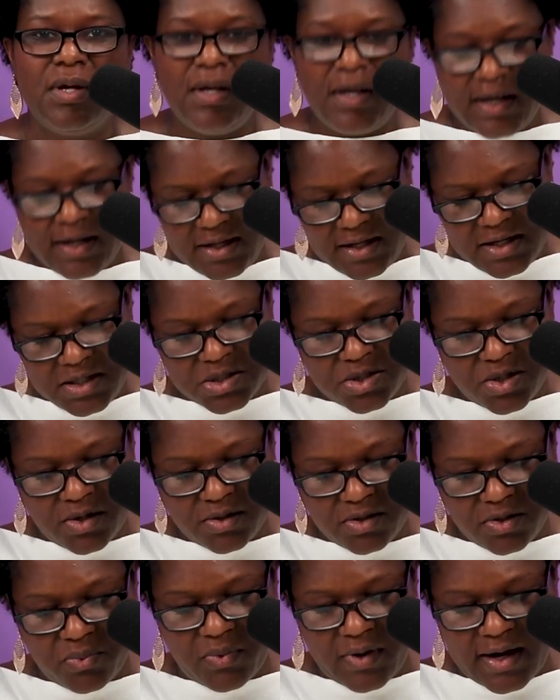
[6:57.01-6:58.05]
and he
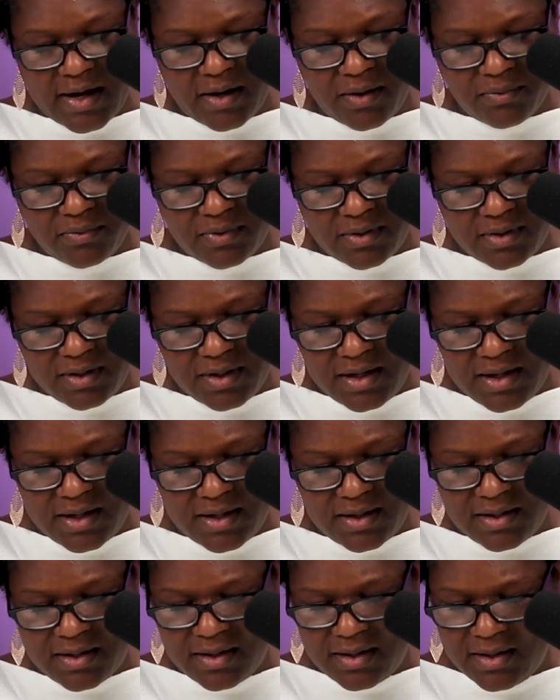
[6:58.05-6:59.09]
turned around
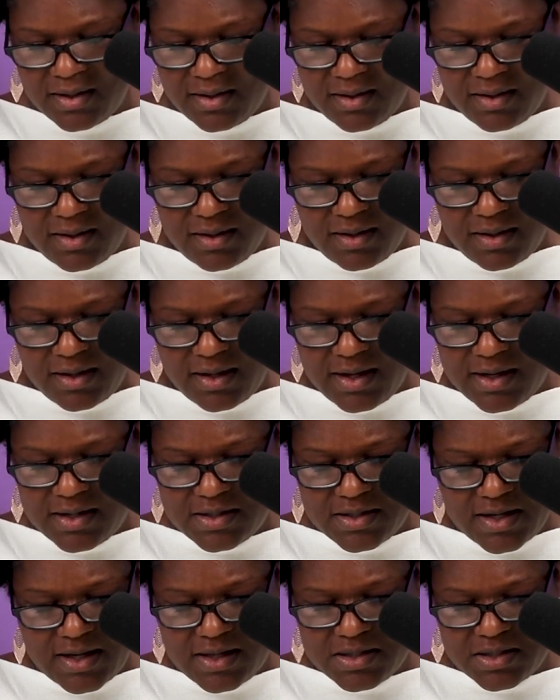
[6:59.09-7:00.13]
and
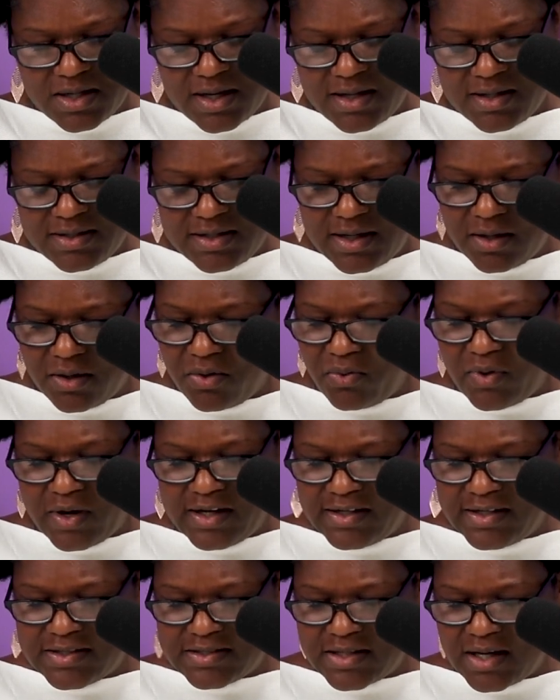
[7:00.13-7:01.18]
and and and did a
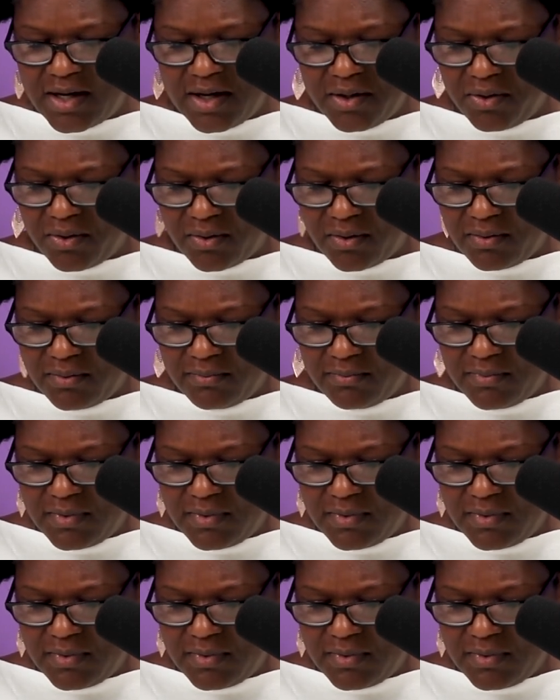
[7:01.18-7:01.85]
great dishonor.